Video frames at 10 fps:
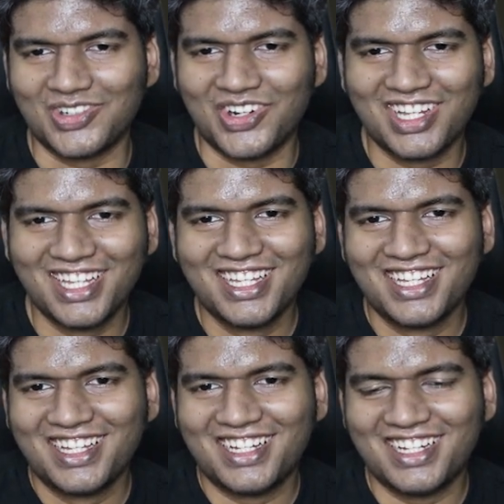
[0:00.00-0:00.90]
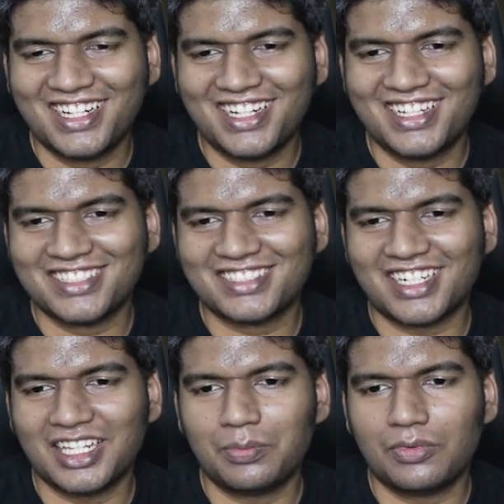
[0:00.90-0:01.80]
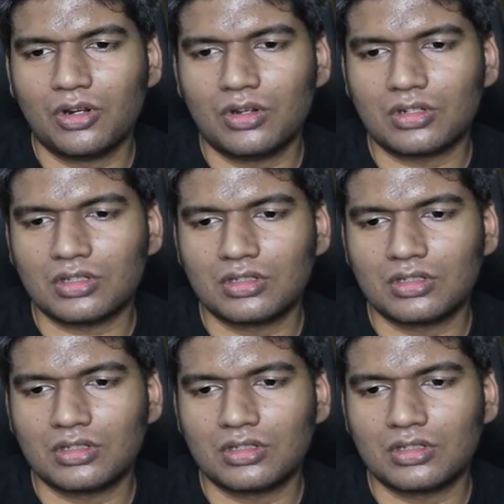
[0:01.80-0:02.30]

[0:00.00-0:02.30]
dot, stripe dot